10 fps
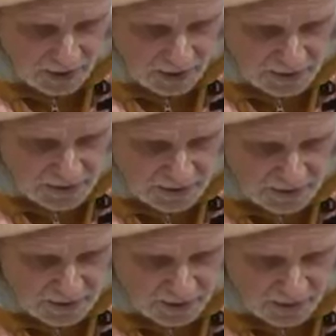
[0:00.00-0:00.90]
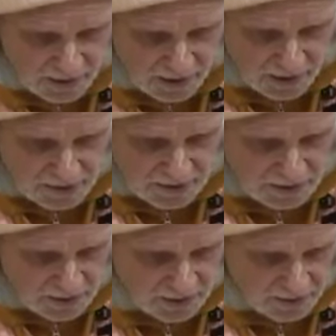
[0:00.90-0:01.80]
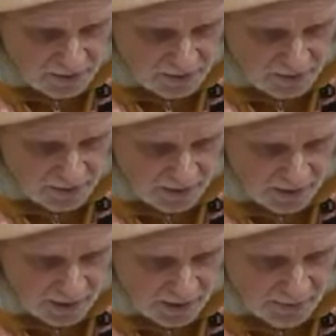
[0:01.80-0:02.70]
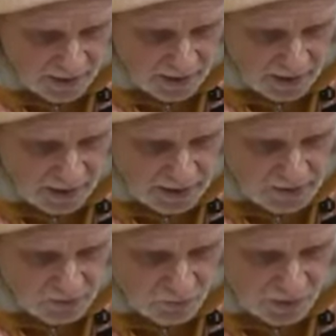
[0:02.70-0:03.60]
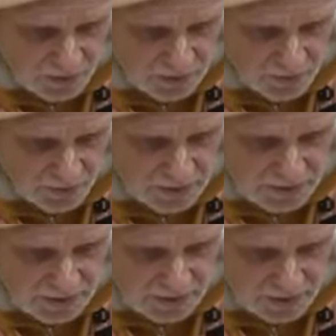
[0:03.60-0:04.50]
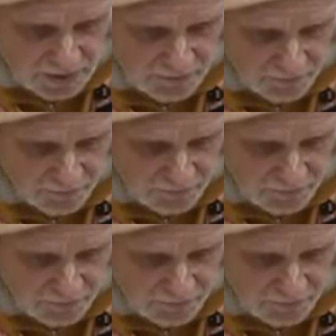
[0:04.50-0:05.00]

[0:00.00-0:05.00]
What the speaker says: Ha Sitanath, Ha Sachinandan," and their eyes welled with tears.